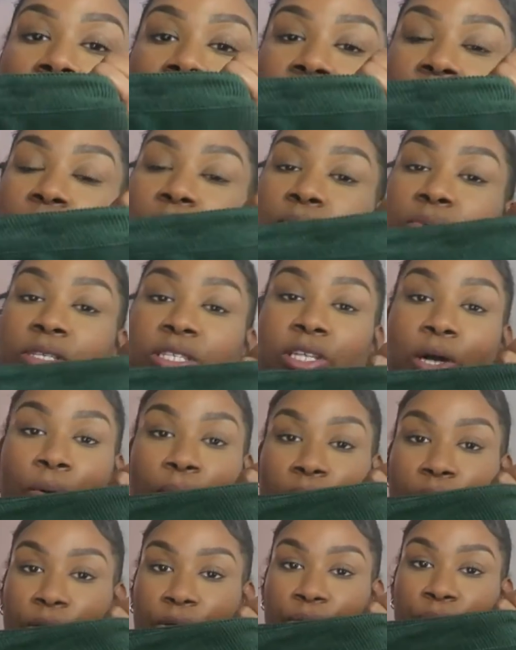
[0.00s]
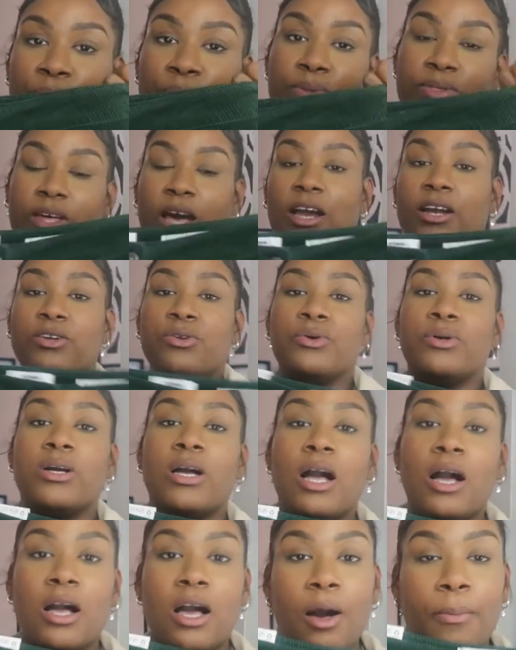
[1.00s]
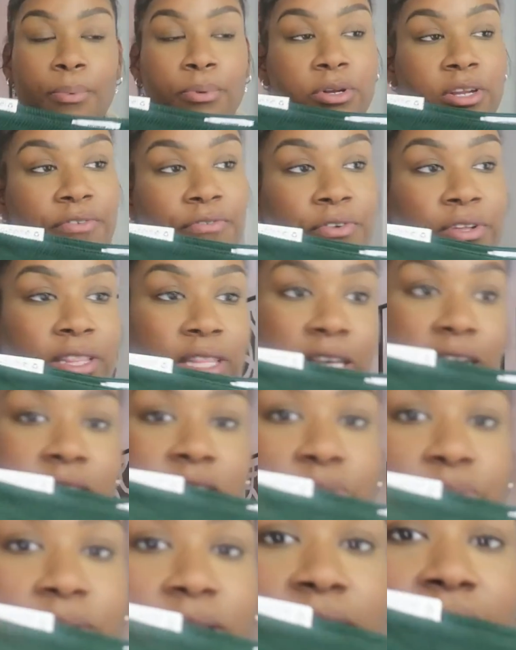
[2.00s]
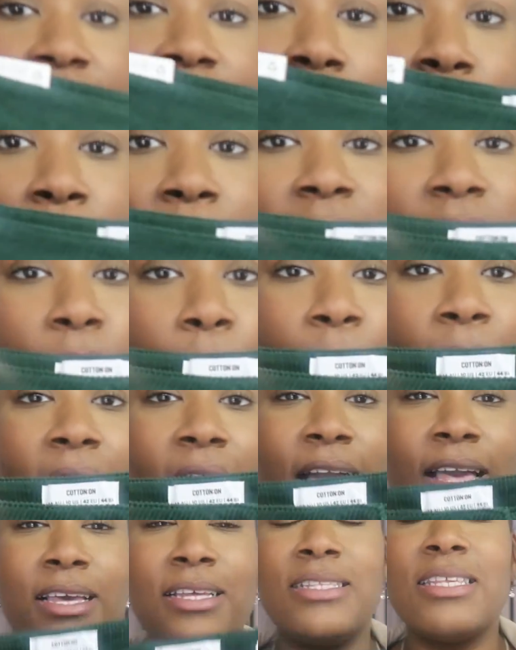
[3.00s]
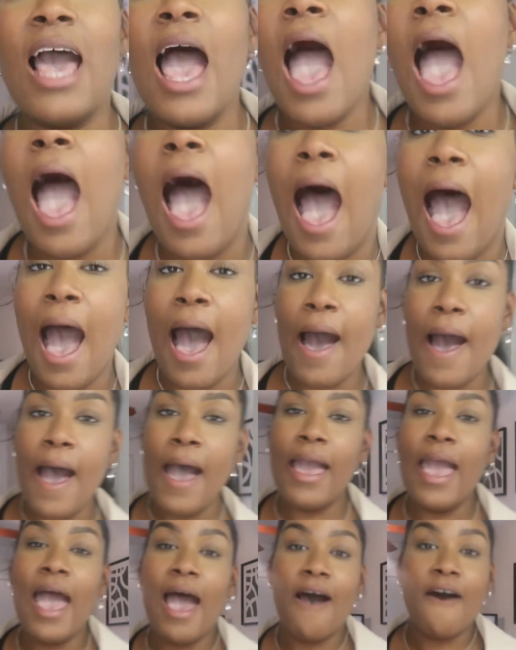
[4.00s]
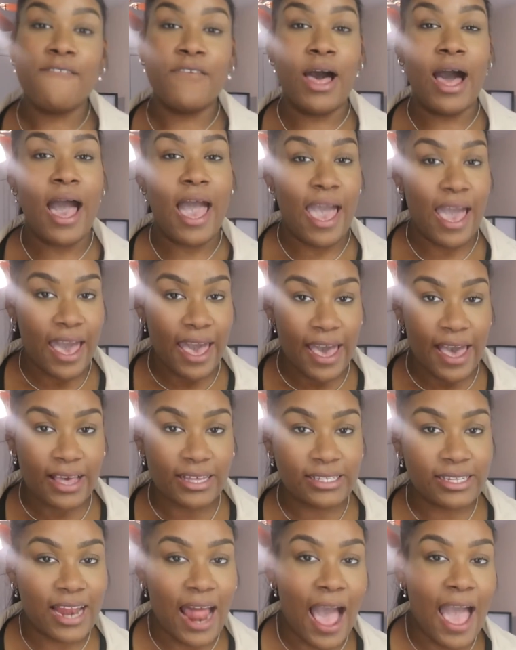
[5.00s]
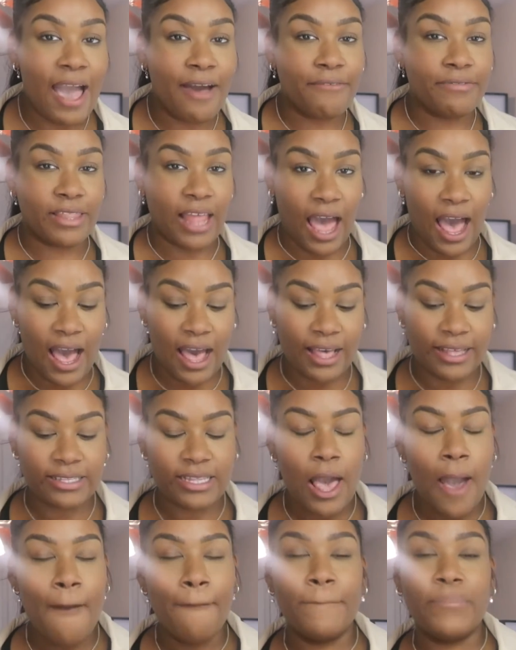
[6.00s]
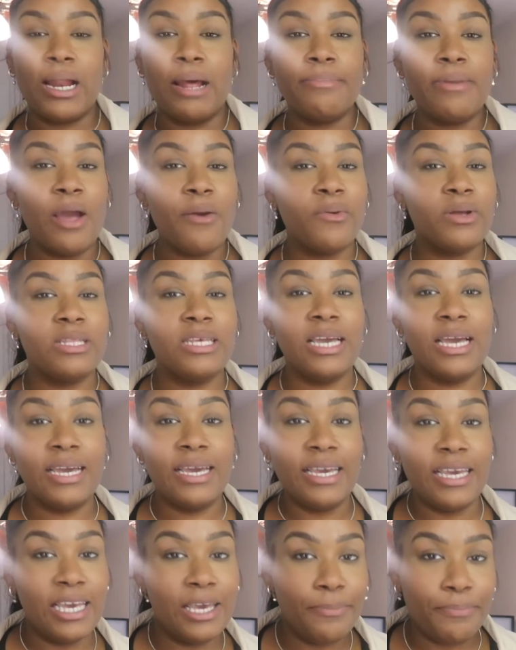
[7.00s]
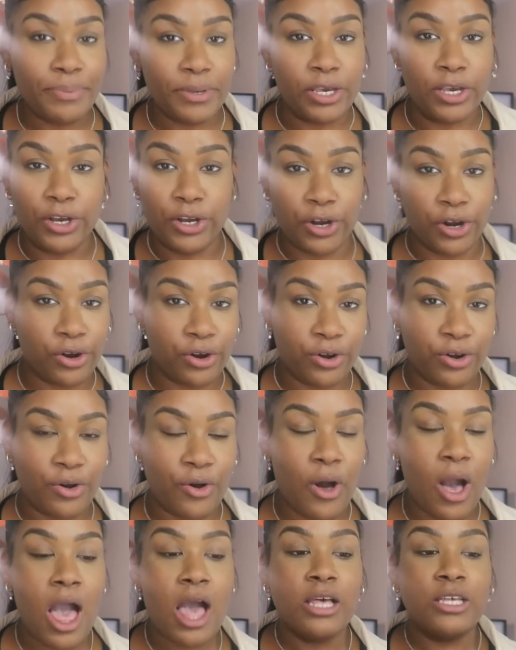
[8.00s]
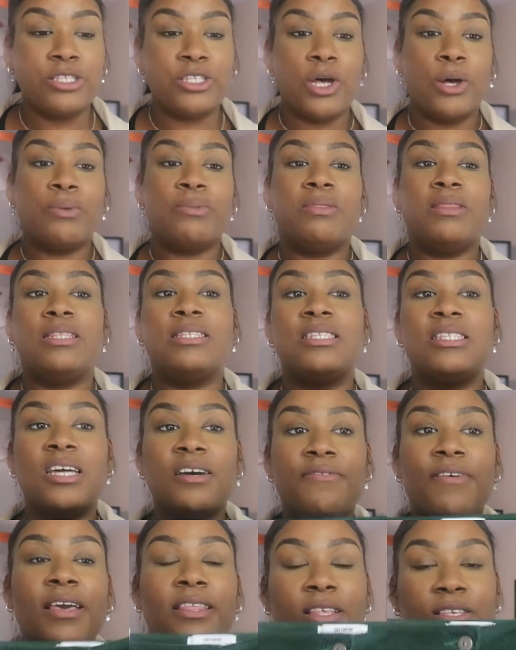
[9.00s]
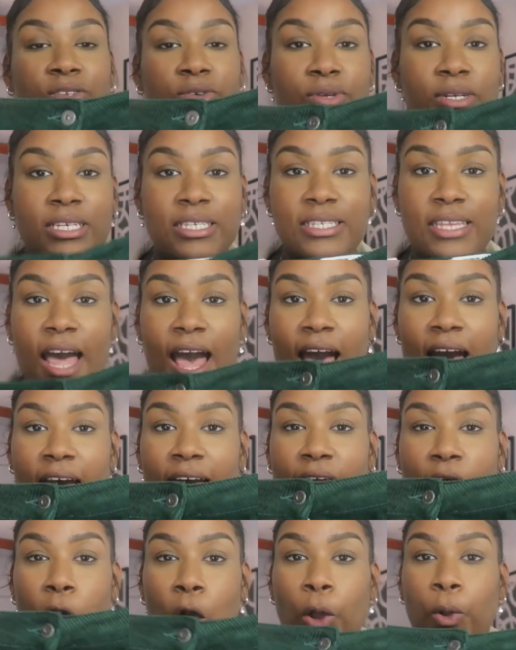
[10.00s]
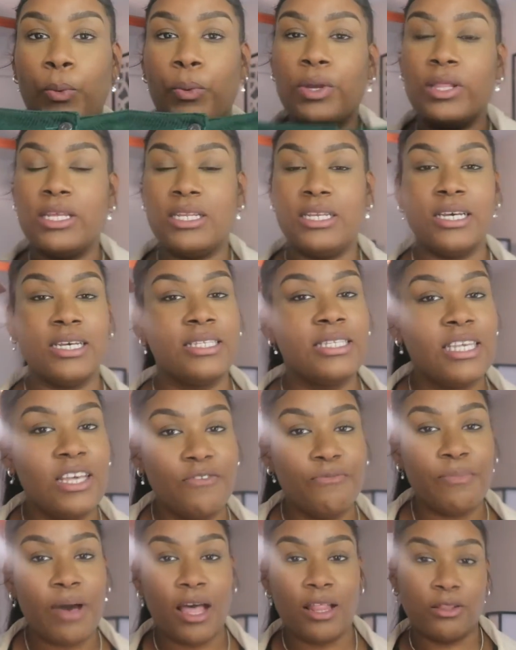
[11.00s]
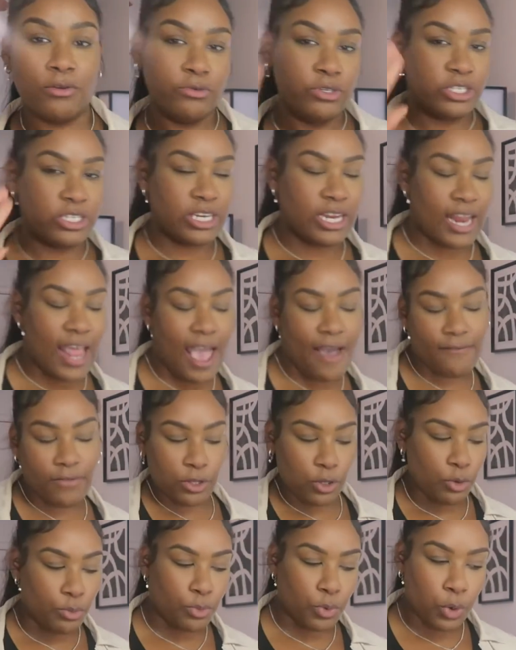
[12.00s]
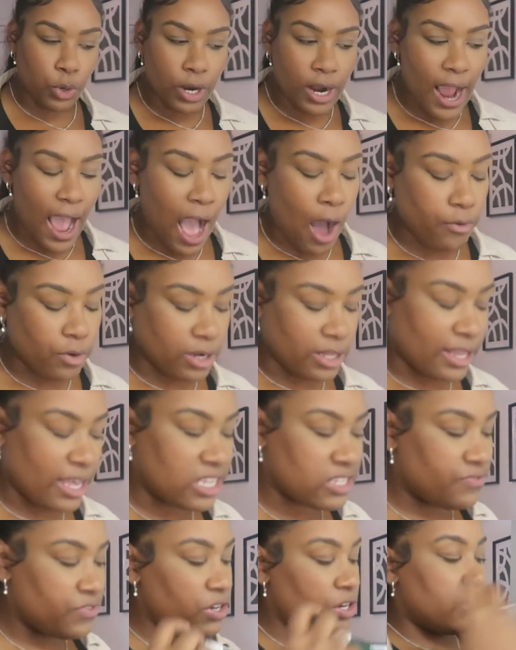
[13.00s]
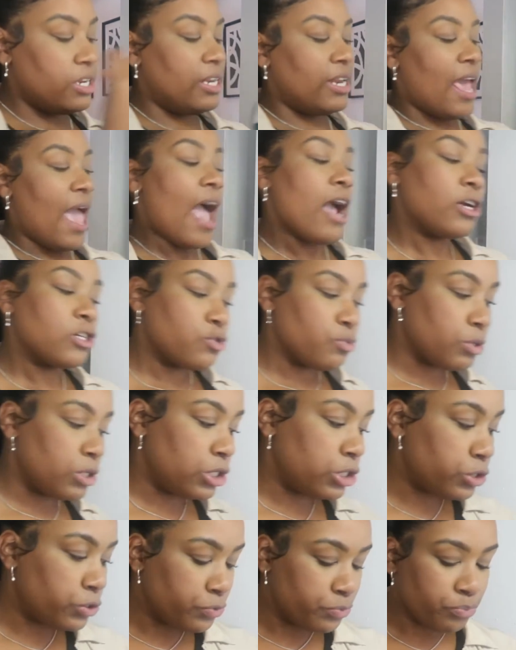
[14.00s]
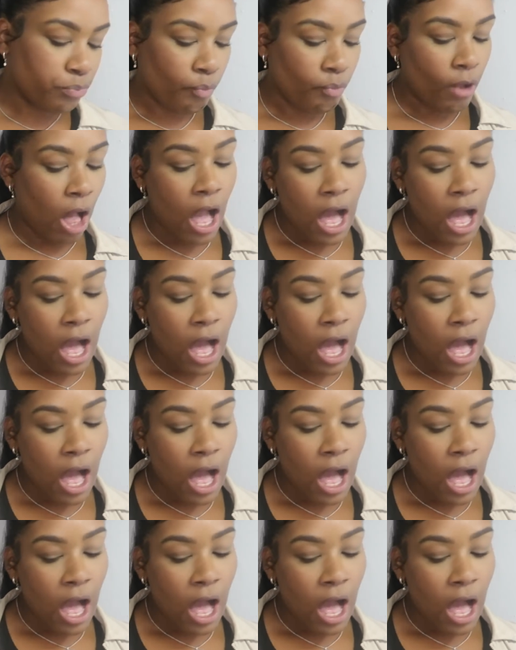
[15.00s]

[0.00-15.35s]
it on, I thought it was so cute. Thought I could do a couple of different things with this. I like the pockets. I have an ass and I have thighs. But I'm not really a hippie girl. So stuff like this on the side really does give my illusion and have a little more hourglass figure than it actually do.